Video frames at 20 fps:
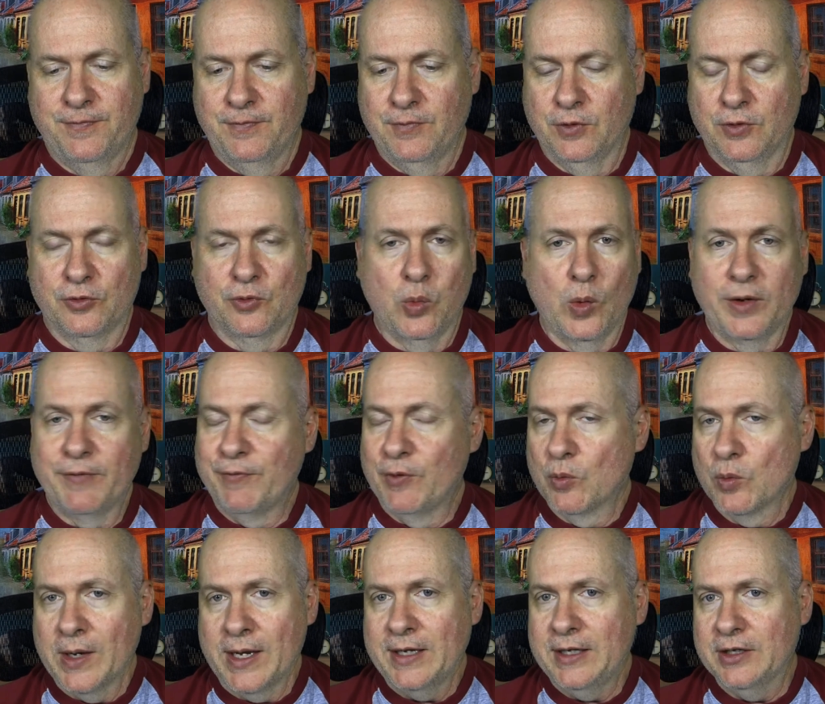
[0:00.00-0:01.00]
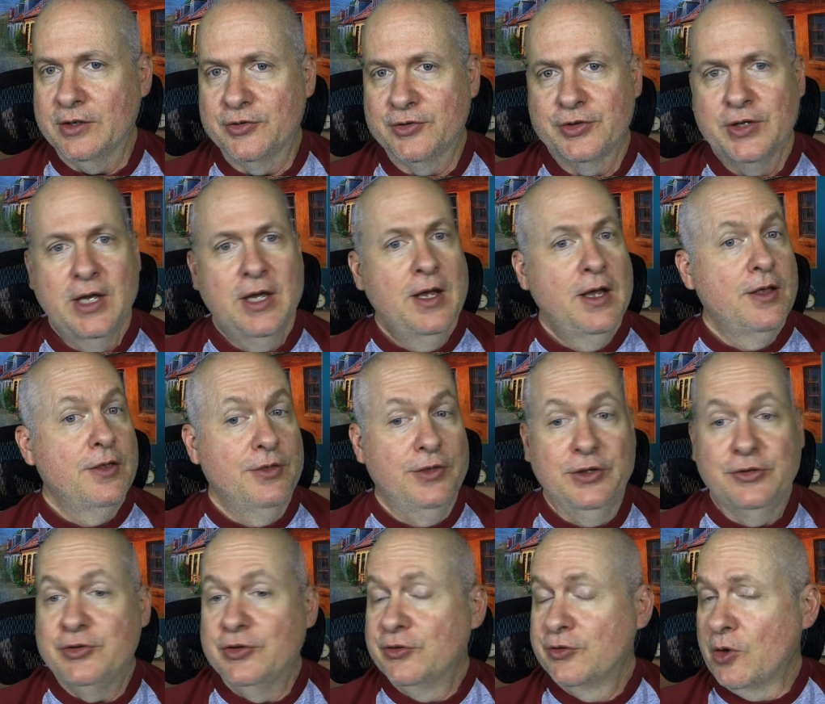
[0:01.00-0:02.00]
or 20-foot radius,
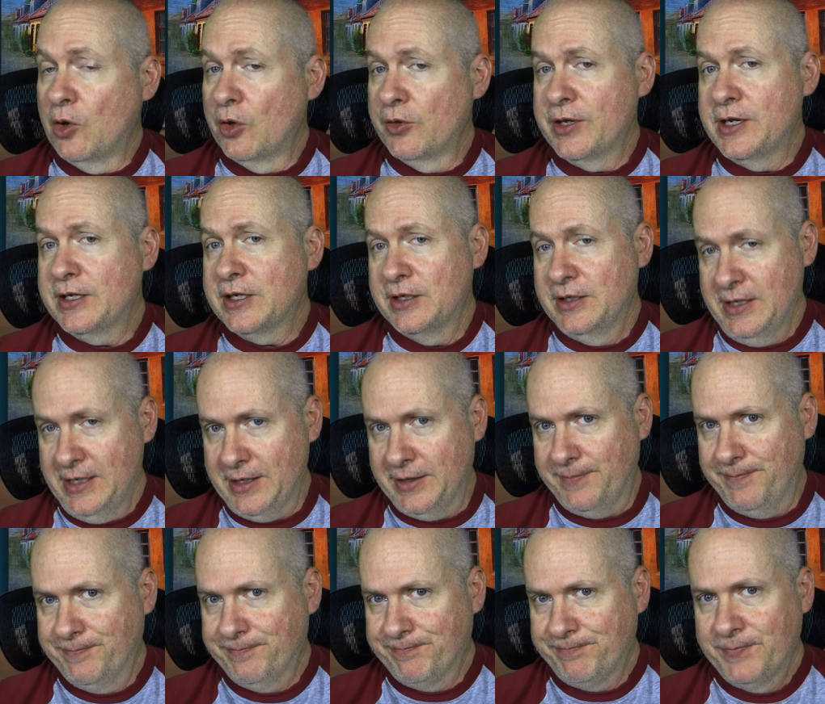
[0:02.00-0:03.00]
this is all they can hit.